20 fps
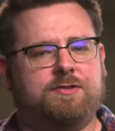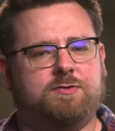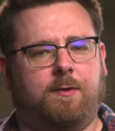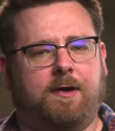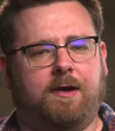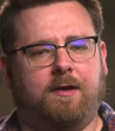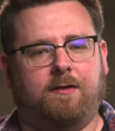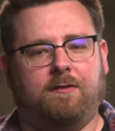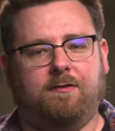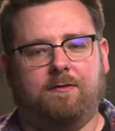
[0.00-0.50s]

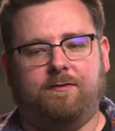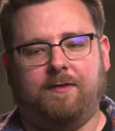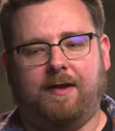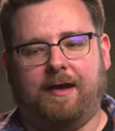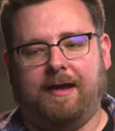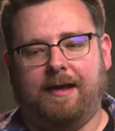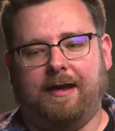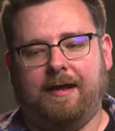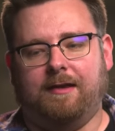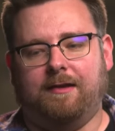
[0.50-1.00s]
12,
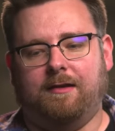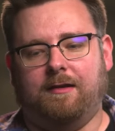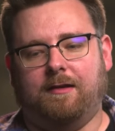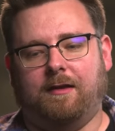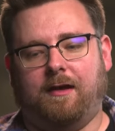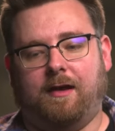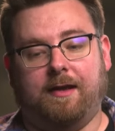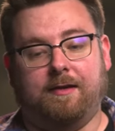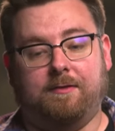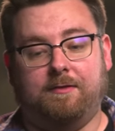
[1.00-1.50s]
and
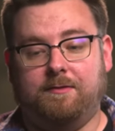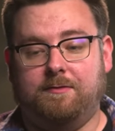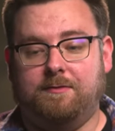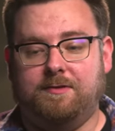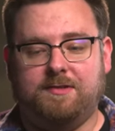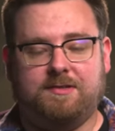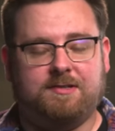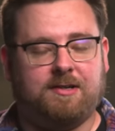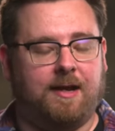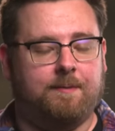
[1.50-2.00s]
I
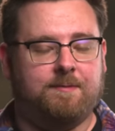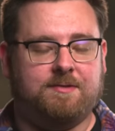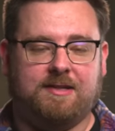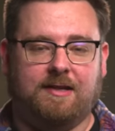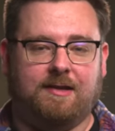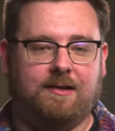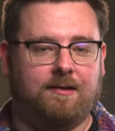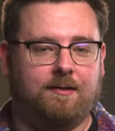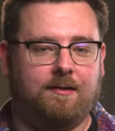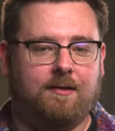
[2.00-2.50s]
typed
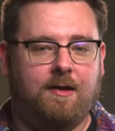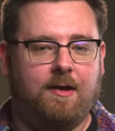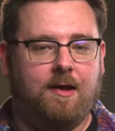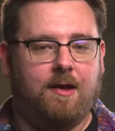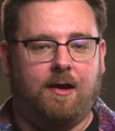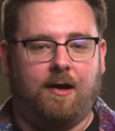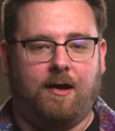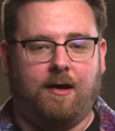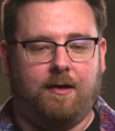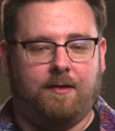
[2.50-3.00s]
in
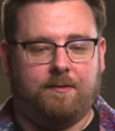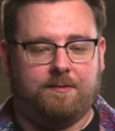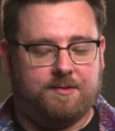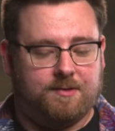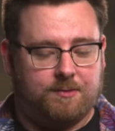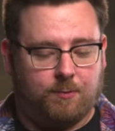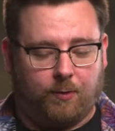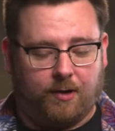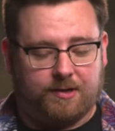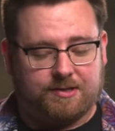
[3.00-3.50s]

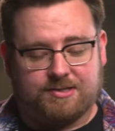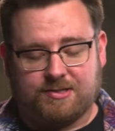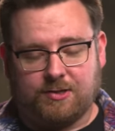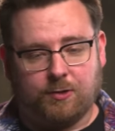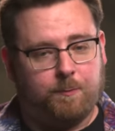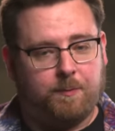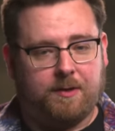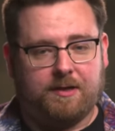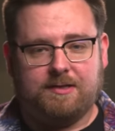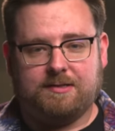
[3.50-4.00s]
the word
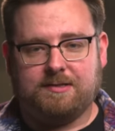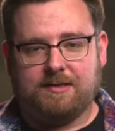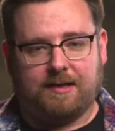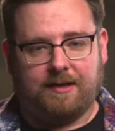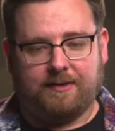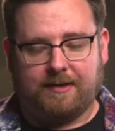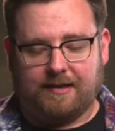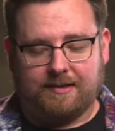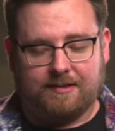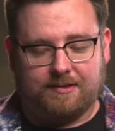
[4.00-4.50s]
stupid
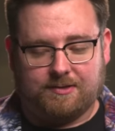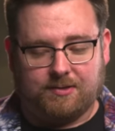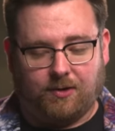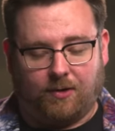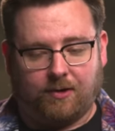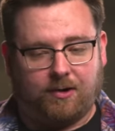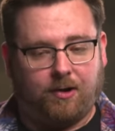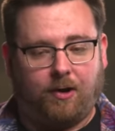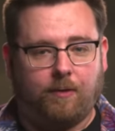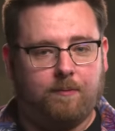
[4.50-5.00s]
and then
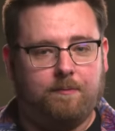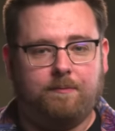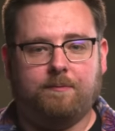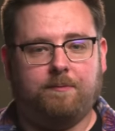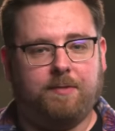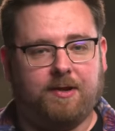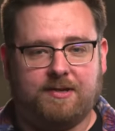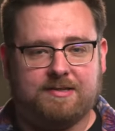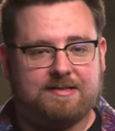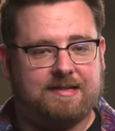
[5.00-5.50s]
.com,
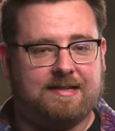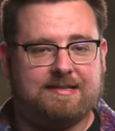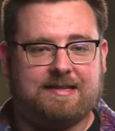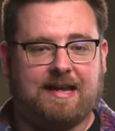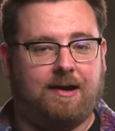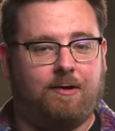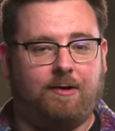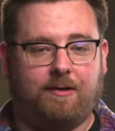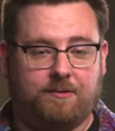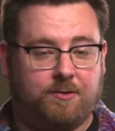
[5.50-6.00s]
because that's
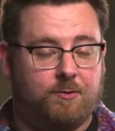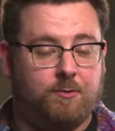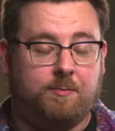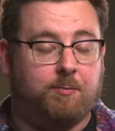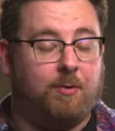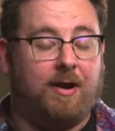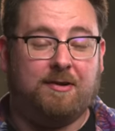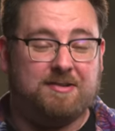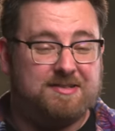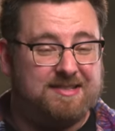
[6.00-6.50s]
how you'd
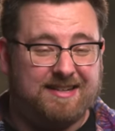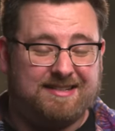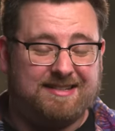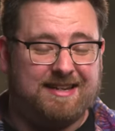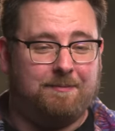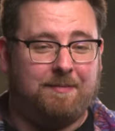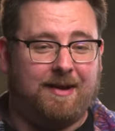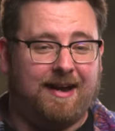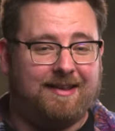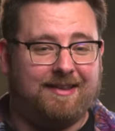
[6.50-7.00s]
browse the
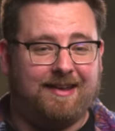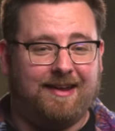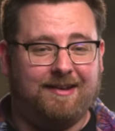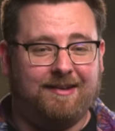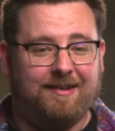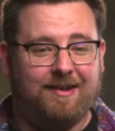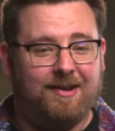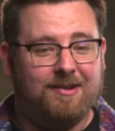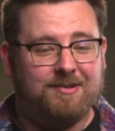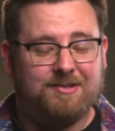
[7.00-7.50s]
internet back
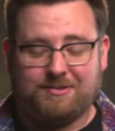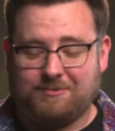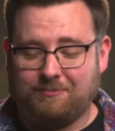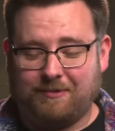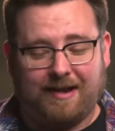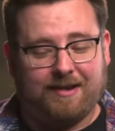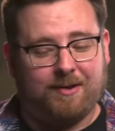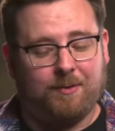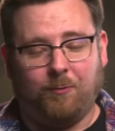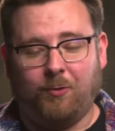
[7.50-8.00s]
then. Just
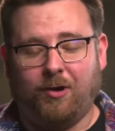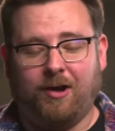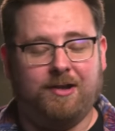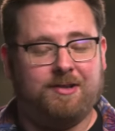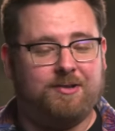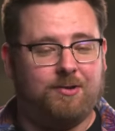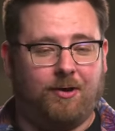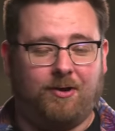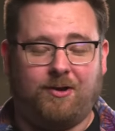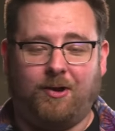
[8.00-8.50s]
random
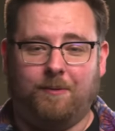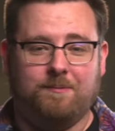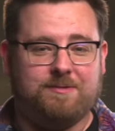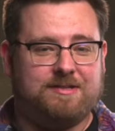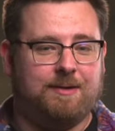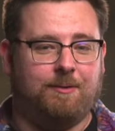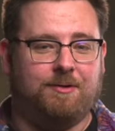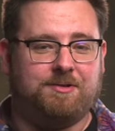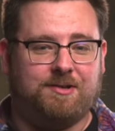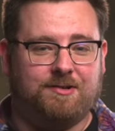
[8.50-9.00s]
word, .com,
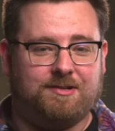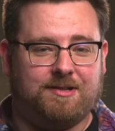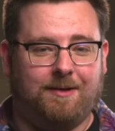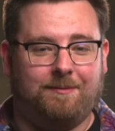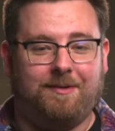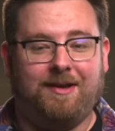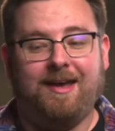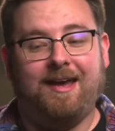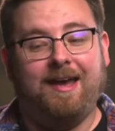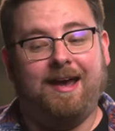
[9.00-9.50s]
see what shows
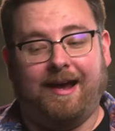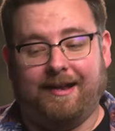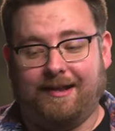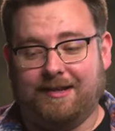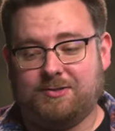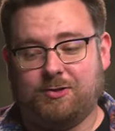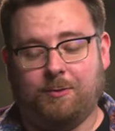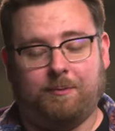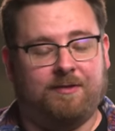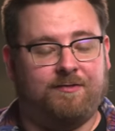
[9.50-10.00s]
up. And
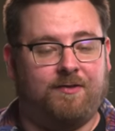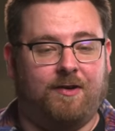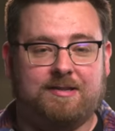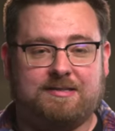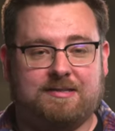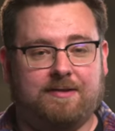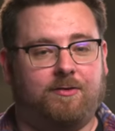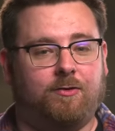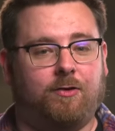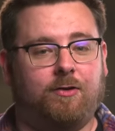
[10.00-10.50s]
I saw my
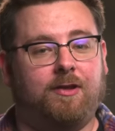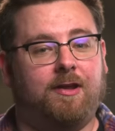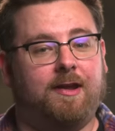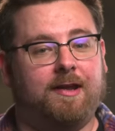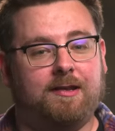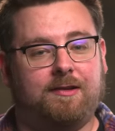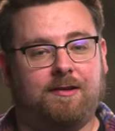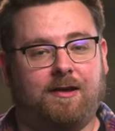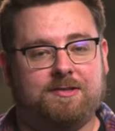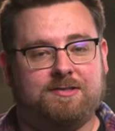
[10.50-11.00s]
first ever
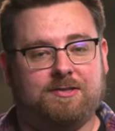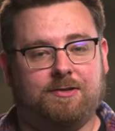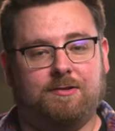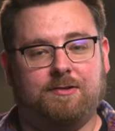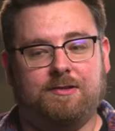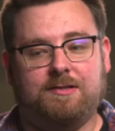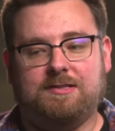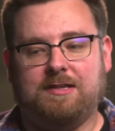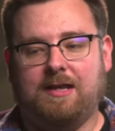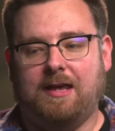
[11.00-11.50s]
online
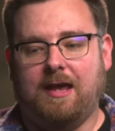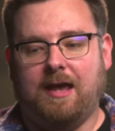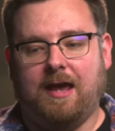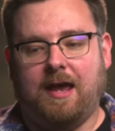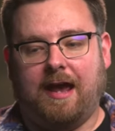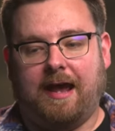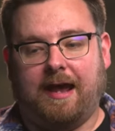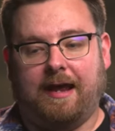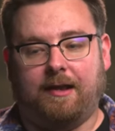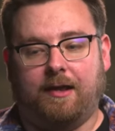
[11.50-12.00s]
cartoons,
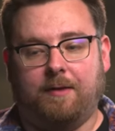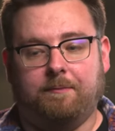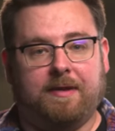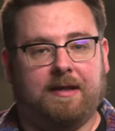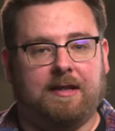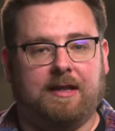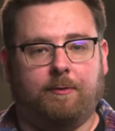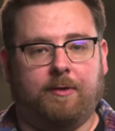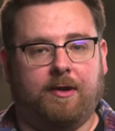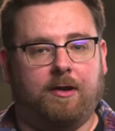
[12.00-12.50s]
and I
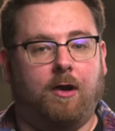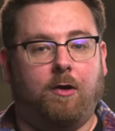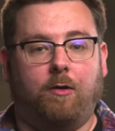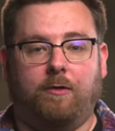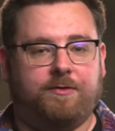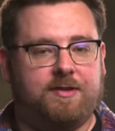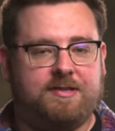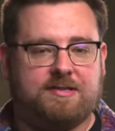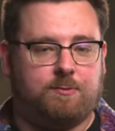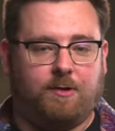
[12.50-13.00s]
immediately went,
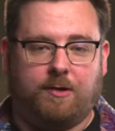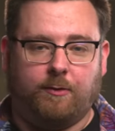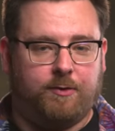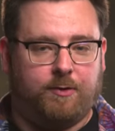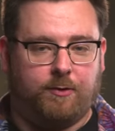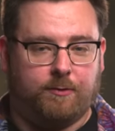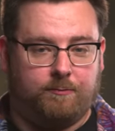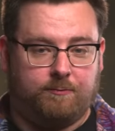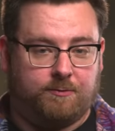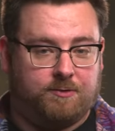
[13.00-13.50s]
oh, this is what I
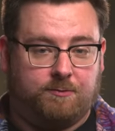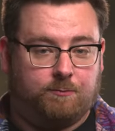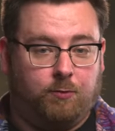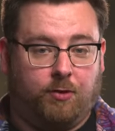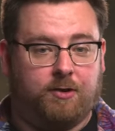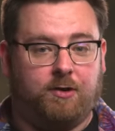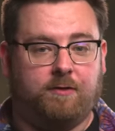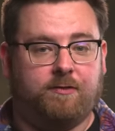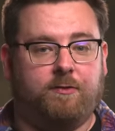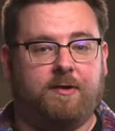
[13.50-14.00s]
want
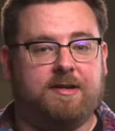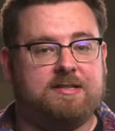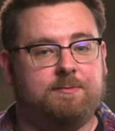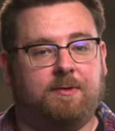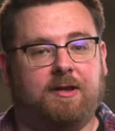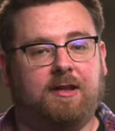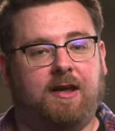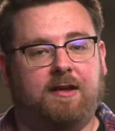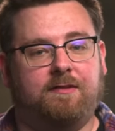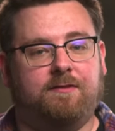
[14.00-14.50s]
to do for the rest
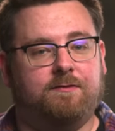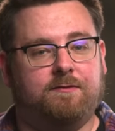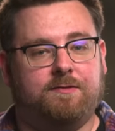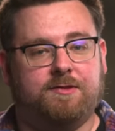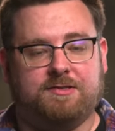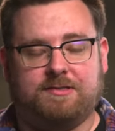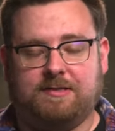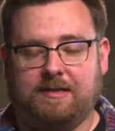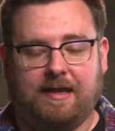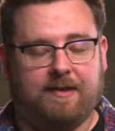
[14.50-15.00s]
of my life.
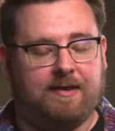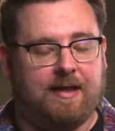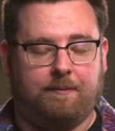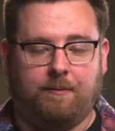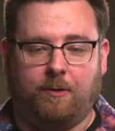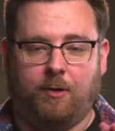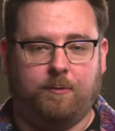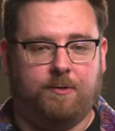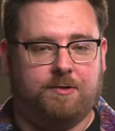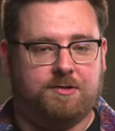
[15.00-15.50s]
Just in
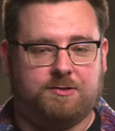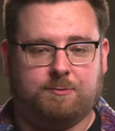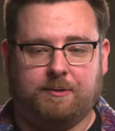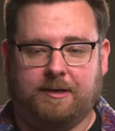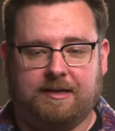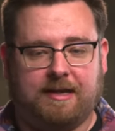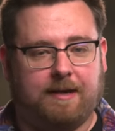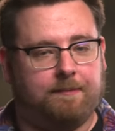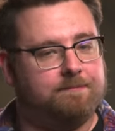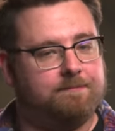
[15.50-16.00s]
that moment, just
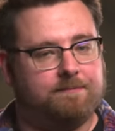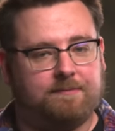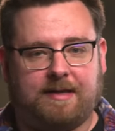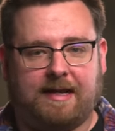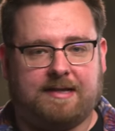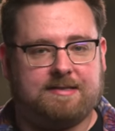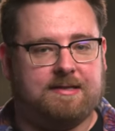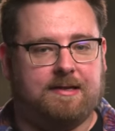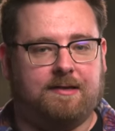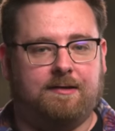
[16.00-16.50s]
went, yep,
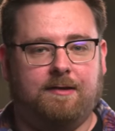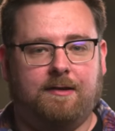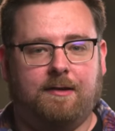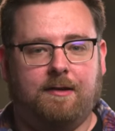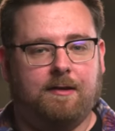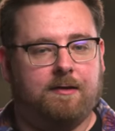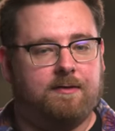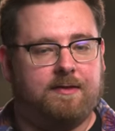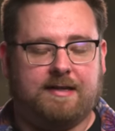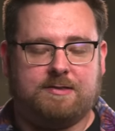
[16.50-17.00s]
that's it.
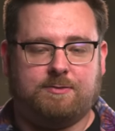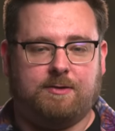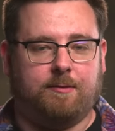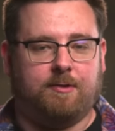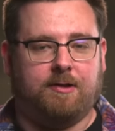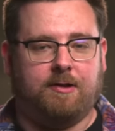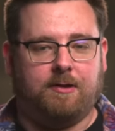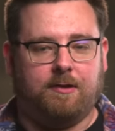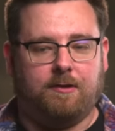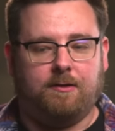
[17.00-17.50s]
That's what
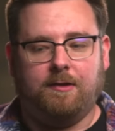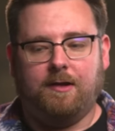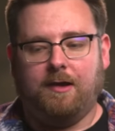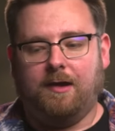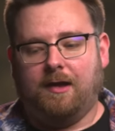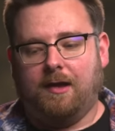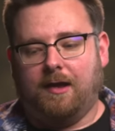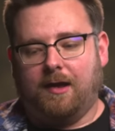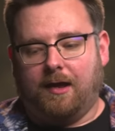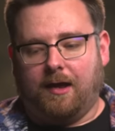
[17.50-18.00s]
I'm going to
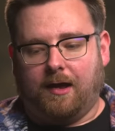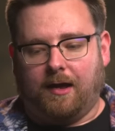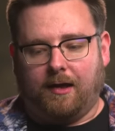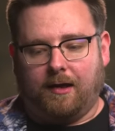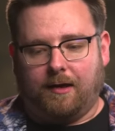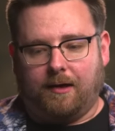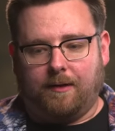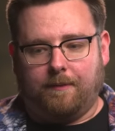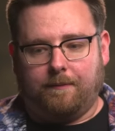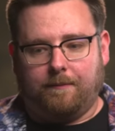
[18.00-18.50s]

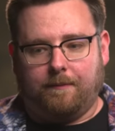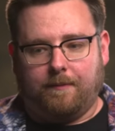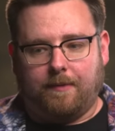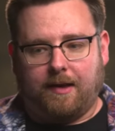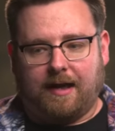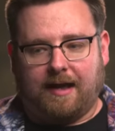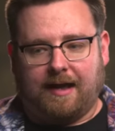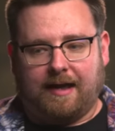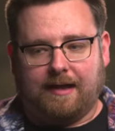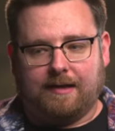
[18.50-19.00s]
do.
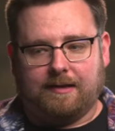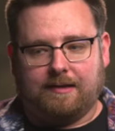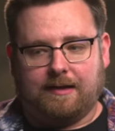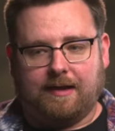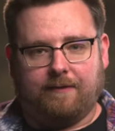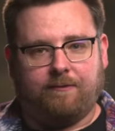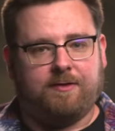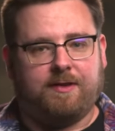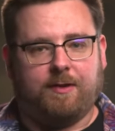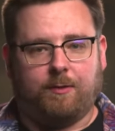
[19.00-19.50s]
And
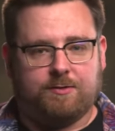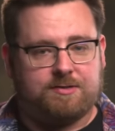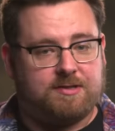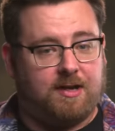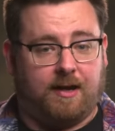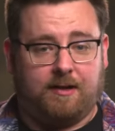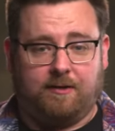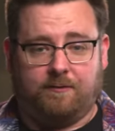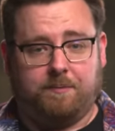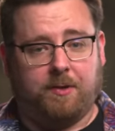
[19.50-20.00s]
everything was
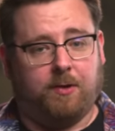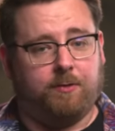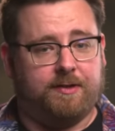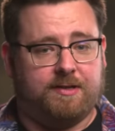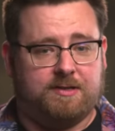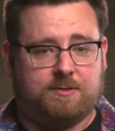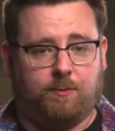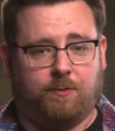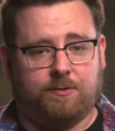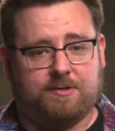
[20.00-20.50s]
kind of
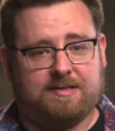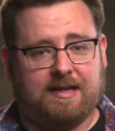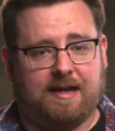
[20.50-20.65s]
building towards